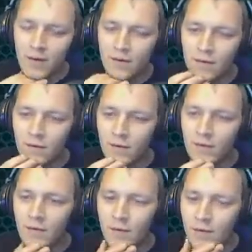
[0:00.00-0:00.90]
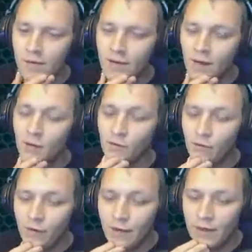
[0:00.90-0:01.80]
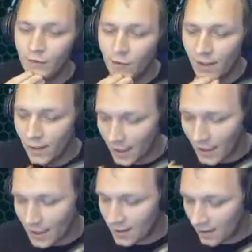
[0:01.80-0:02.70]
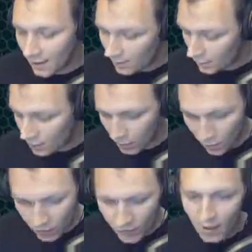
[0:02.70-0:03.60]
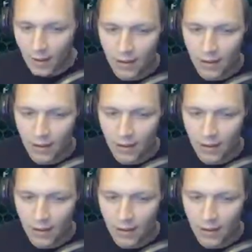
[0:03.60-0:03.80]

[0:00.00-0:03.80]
It is really, really easy to use.